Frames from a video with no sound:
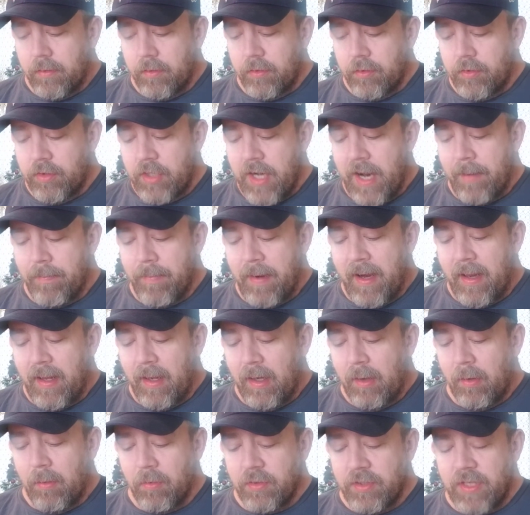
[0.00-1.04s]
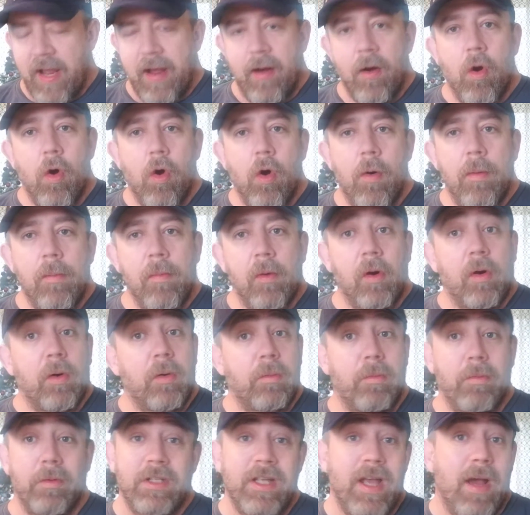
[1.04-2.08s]
Chad Bailey was at home or
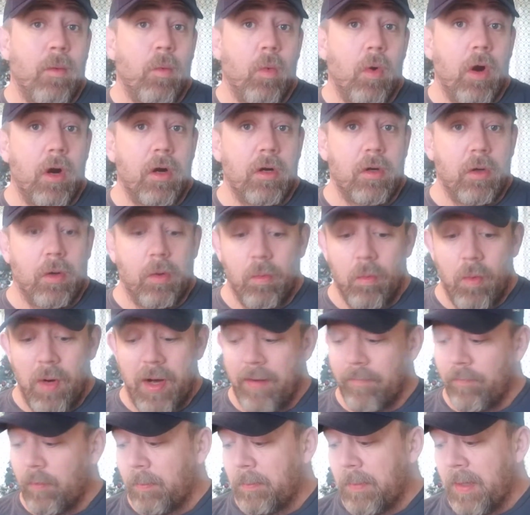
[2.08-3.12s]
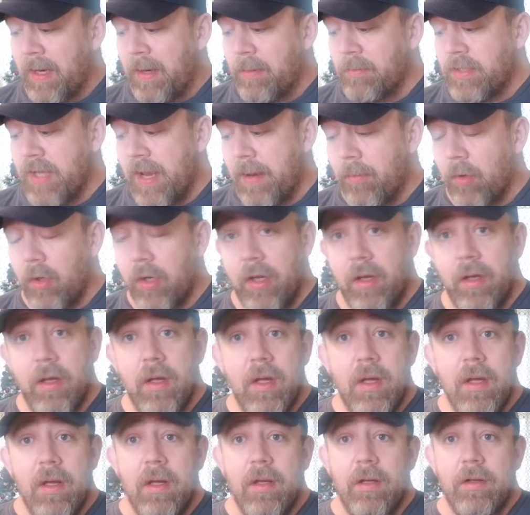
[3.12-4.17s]
was at work or whatever, but he was able to
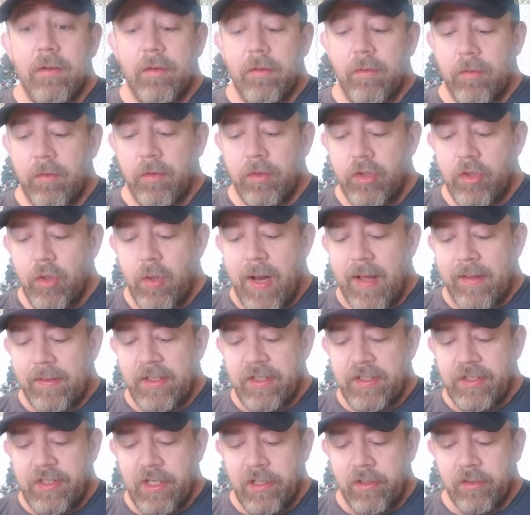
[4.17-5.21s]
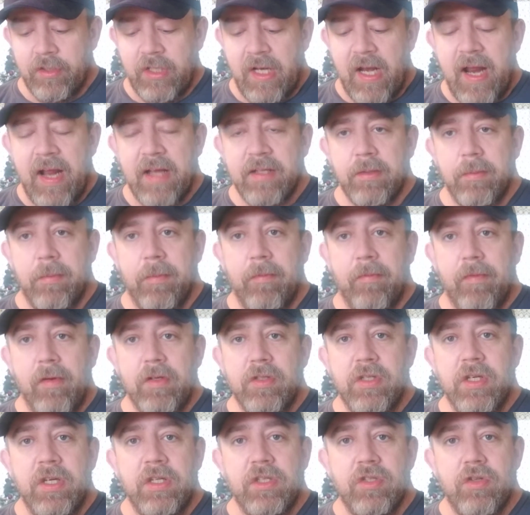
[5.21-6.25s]
shoot out these deals, and I asked him if
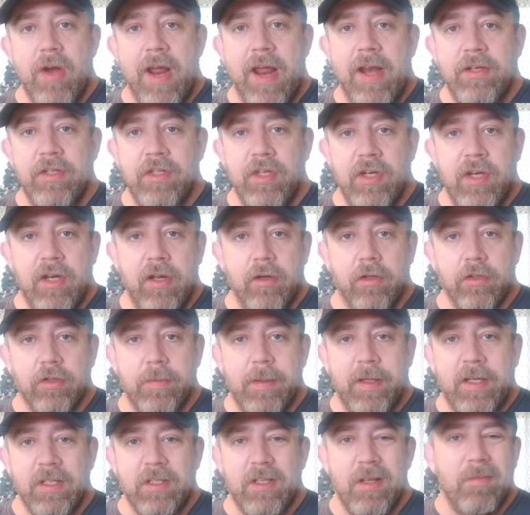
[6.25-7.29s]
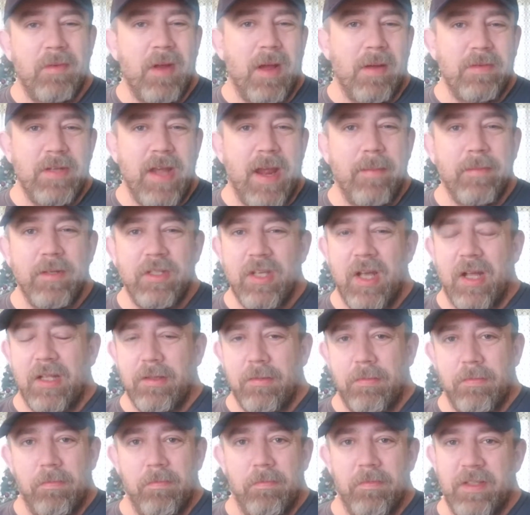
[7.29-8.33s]
there's any strategy deals, because sometimes Amazon's
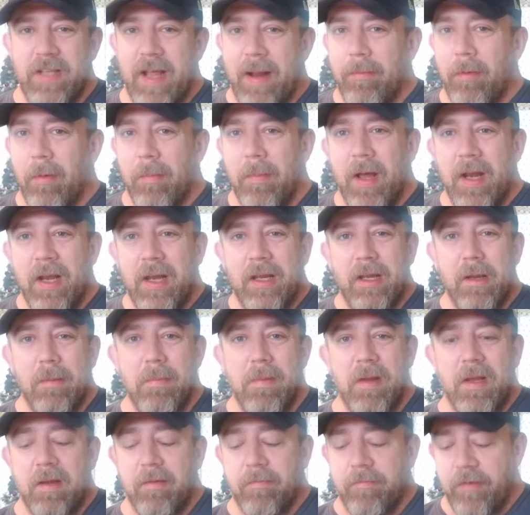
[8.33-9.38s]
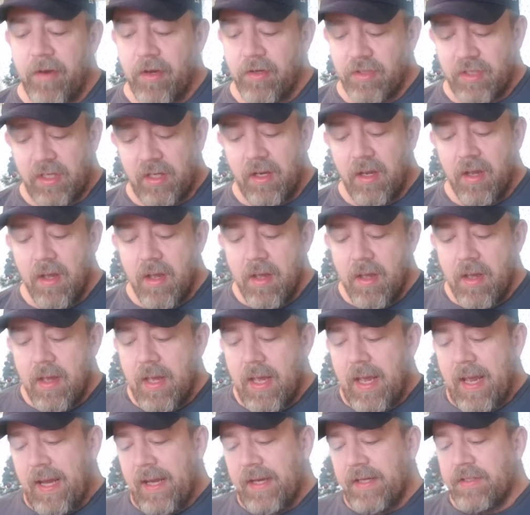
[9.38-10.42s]
Cyber Monday can be confusing.
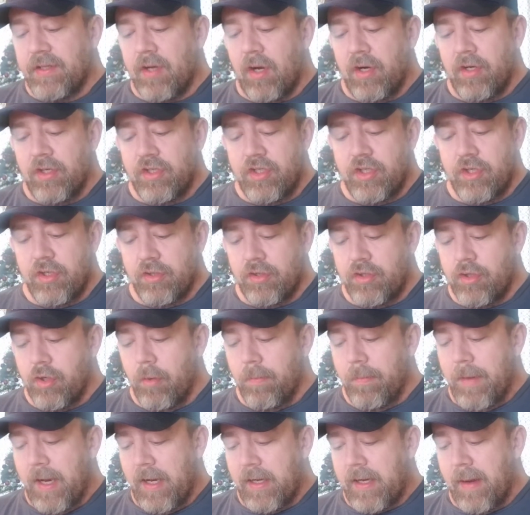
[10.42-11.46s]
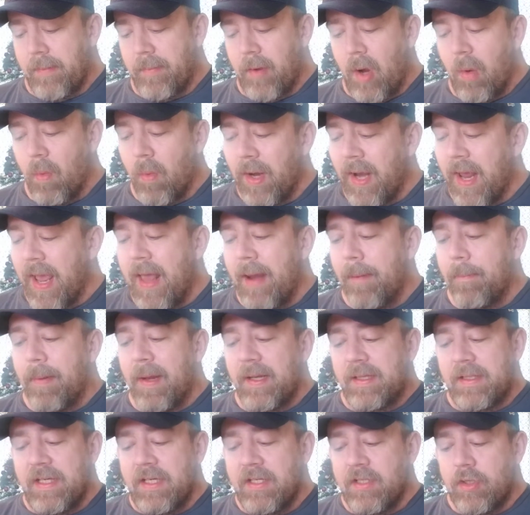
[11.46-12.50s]
And he started shooting me a couple. I went ahead and
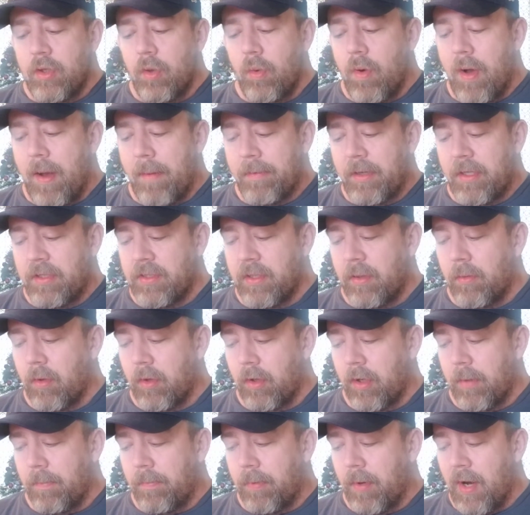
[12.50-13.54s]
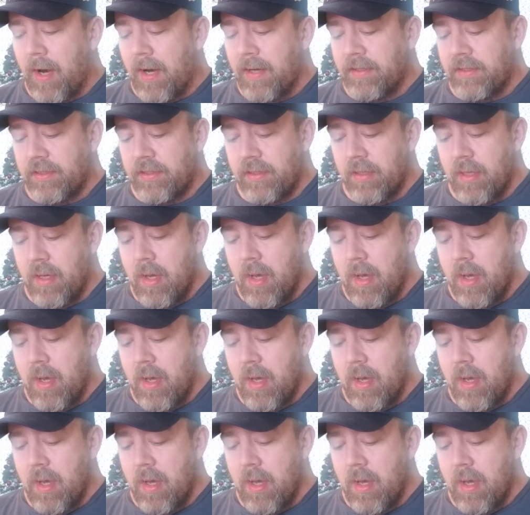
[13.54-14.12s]
picked these 2 up because they were a good price.